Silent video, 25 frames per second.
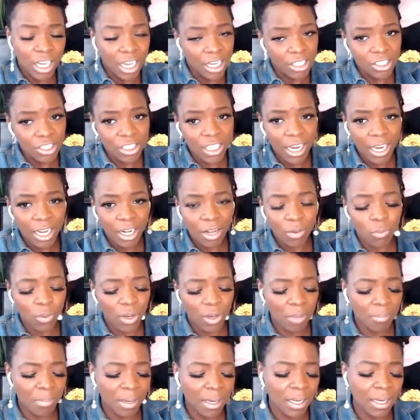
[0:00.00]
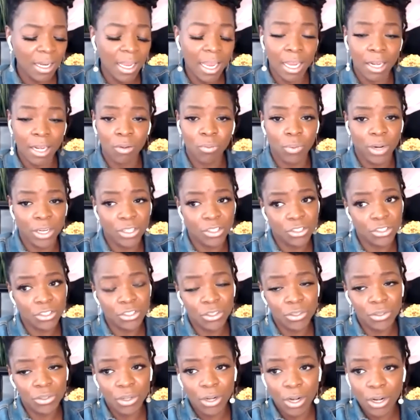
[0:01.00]
educated women and
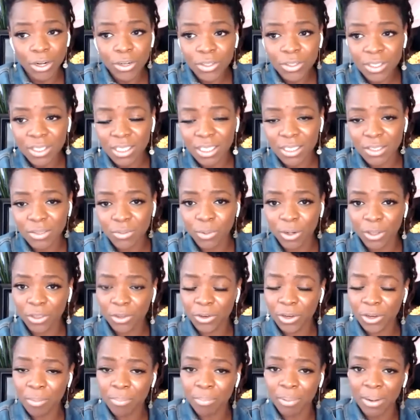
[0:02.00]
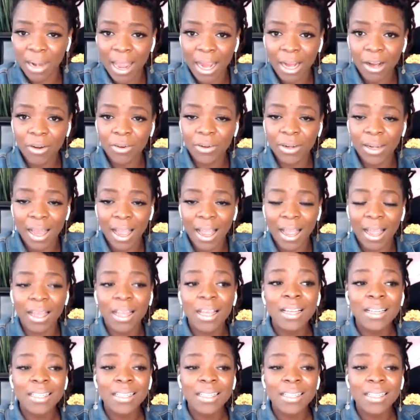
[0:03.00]
registered nurses, whether they're Black or not,